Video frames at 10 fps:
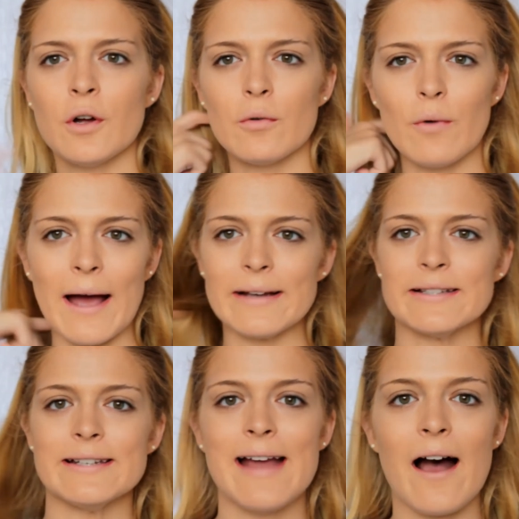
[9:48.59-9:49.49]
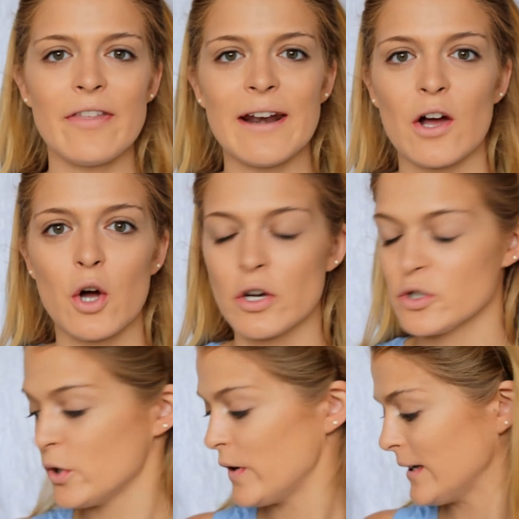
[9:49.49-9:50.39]
Right, now that our
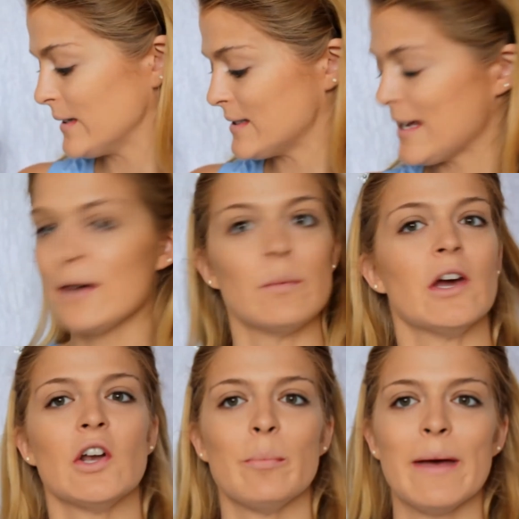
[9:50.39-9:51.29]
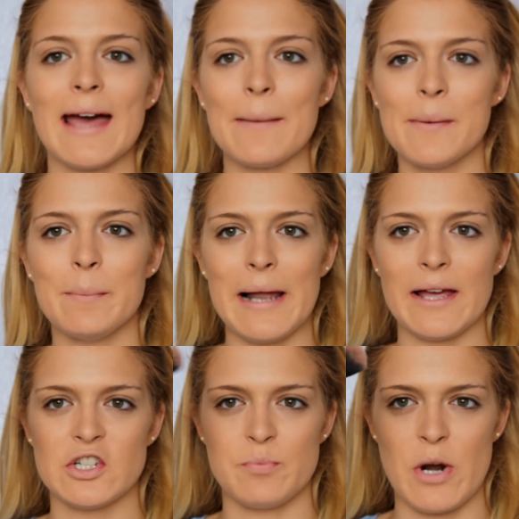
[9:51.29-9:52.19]
contouring is done, we're going to pick up a
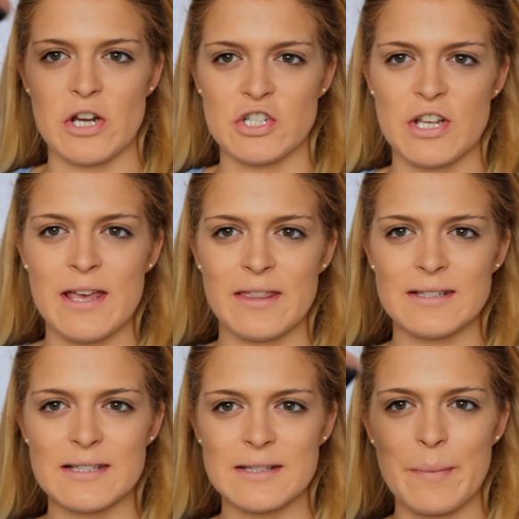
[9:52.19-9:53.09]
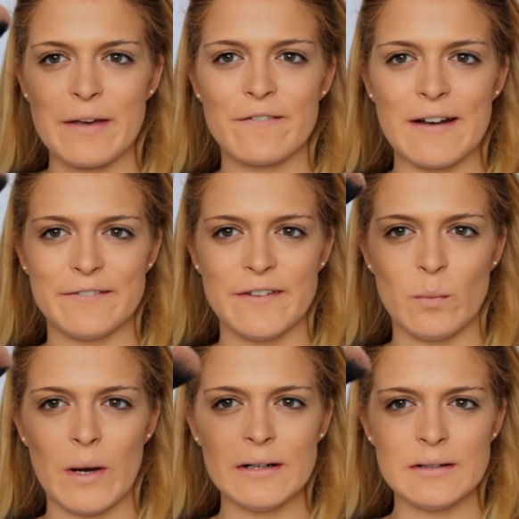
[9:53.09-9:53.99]
blush brush. This is a big fluffy
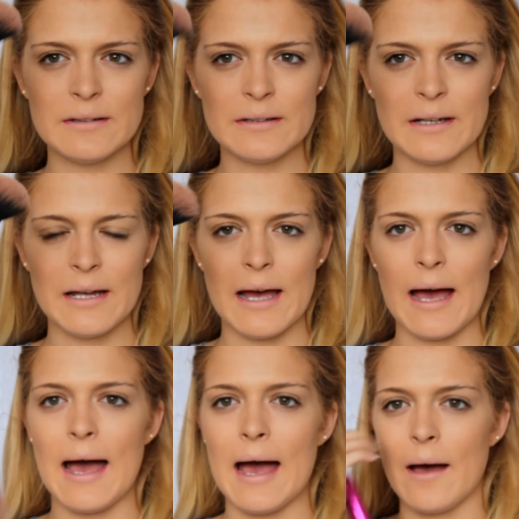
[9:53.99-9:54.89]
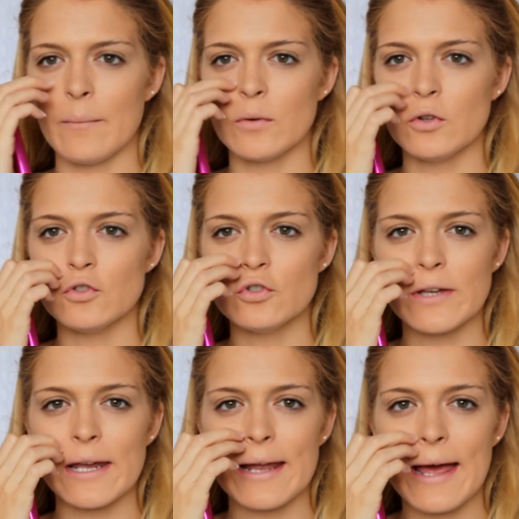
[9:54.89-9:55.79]
one. You do
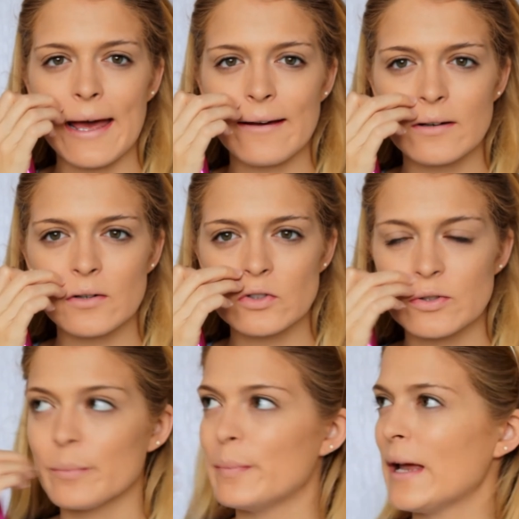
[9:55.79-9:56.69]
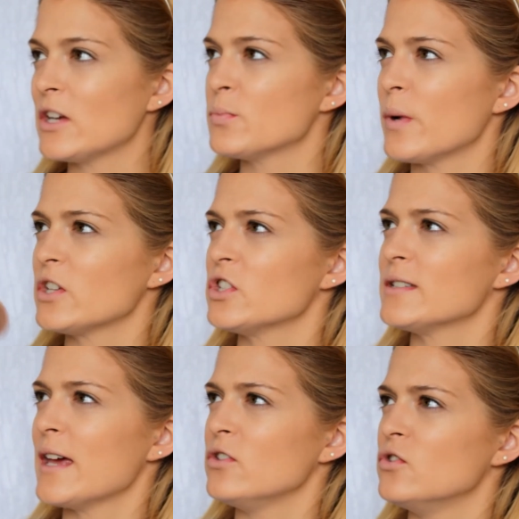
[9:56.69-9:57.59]
get angled blush
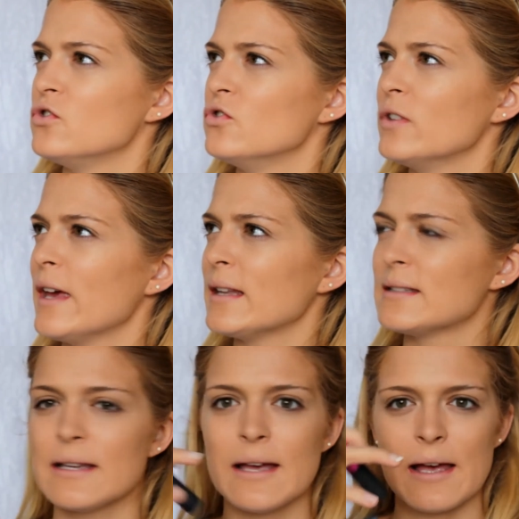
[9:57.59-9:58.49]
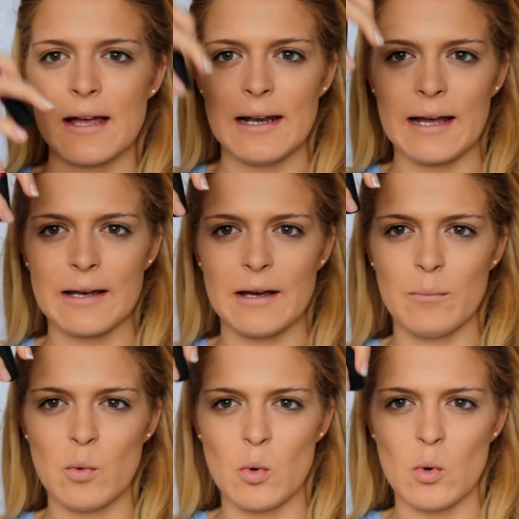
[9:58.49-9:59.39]
brushes, and you do get like a
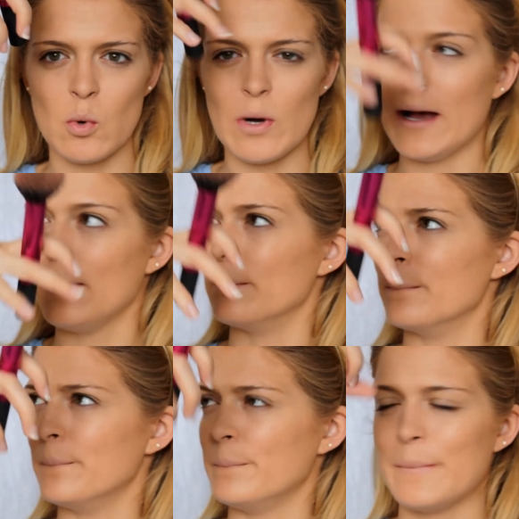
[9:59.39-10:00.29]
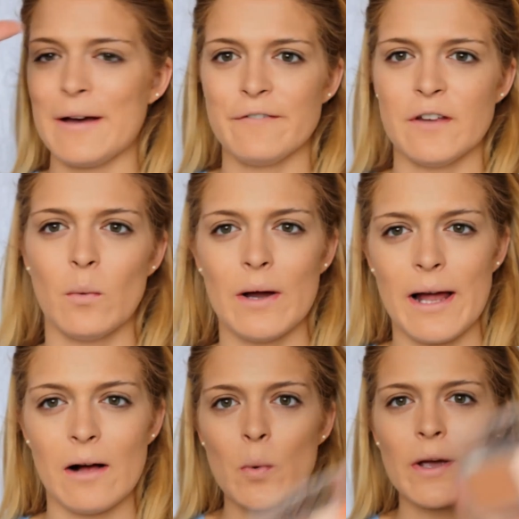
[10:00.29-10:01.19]
more puffier one,
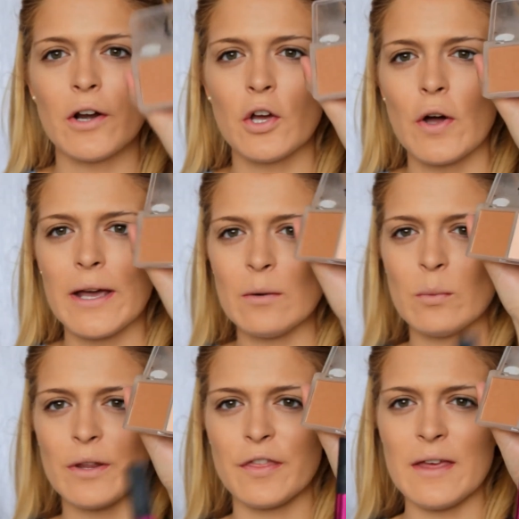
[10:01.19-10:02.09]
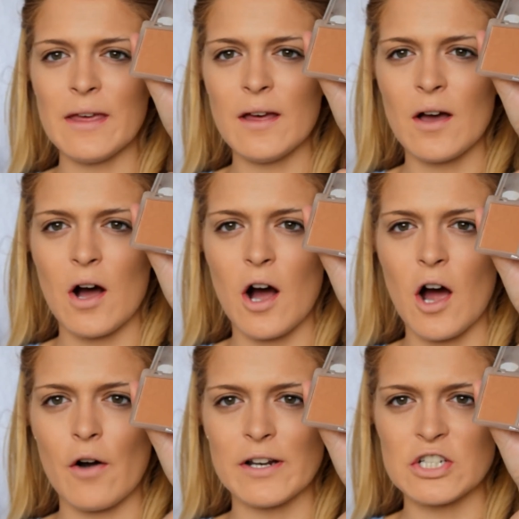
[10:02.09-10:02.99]
we're going to go in with the
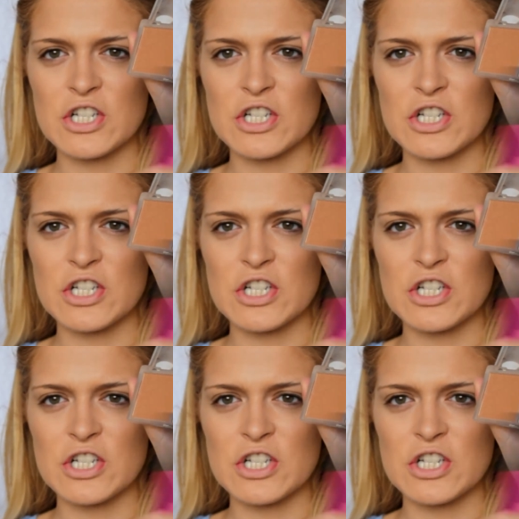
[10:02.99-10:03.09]
orange